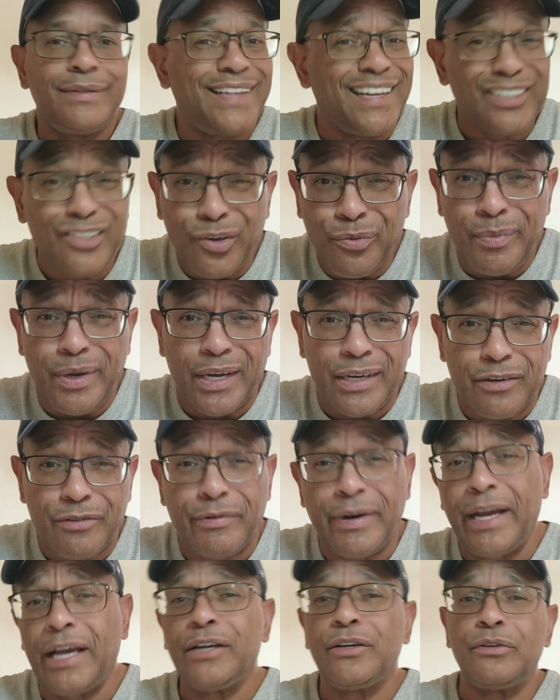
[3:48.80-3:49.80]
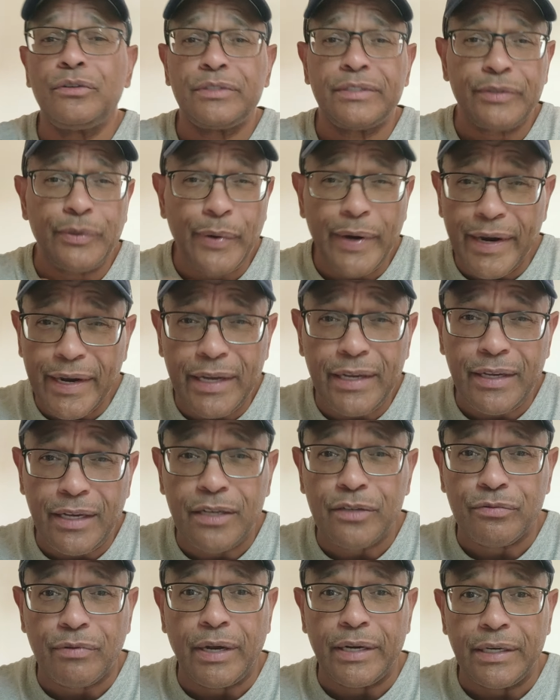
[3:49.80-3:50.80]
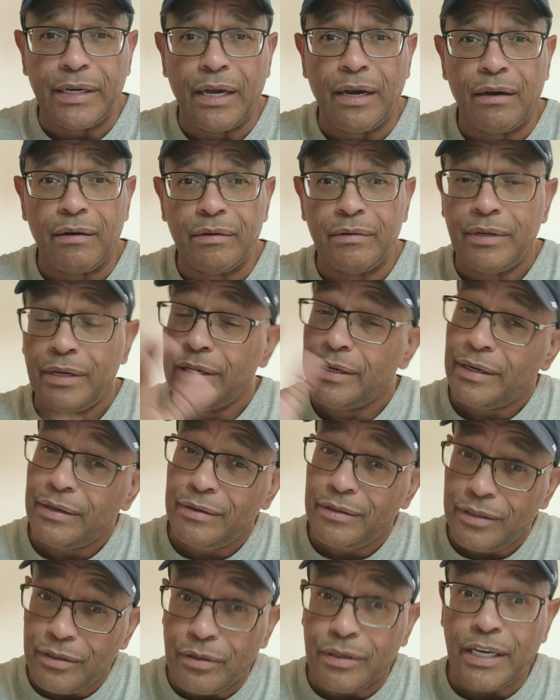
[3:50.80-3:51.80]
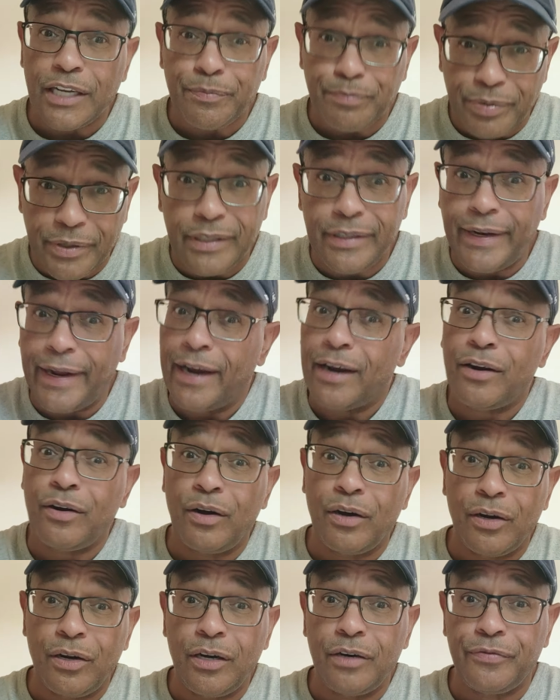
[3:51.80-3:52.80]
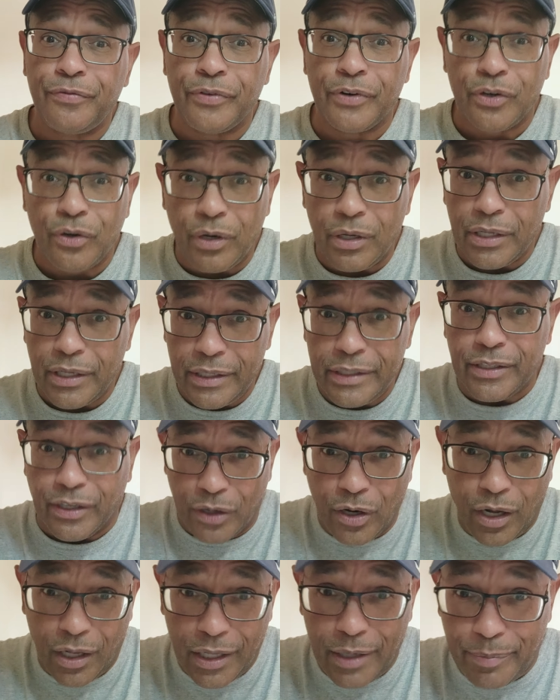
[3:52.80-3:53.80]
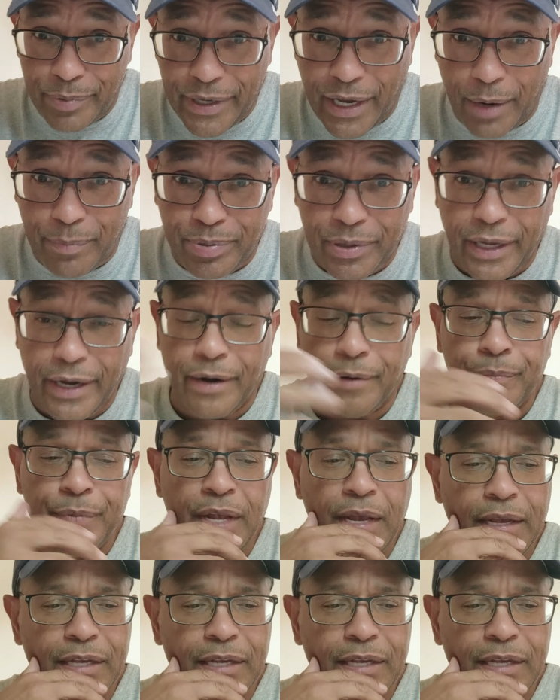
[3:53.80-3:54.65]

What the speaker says: That don't matter. Randle is where he is right now. And, you know, that's pretty daggone good for an all, he's an all-NBA player.